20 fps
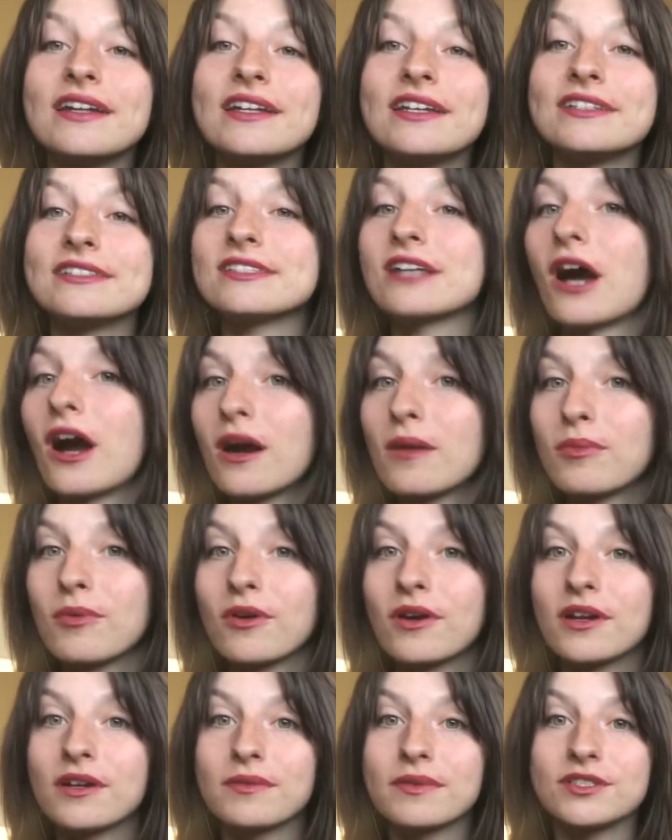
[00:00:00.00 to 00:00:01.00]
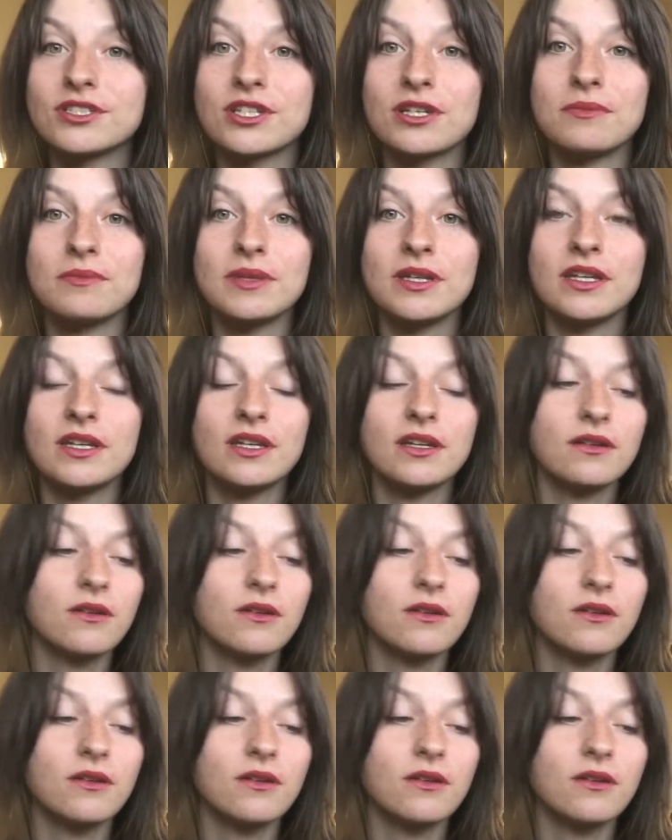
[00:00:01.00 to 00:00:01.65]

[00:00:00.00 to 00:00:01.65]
It's cardboard, which can be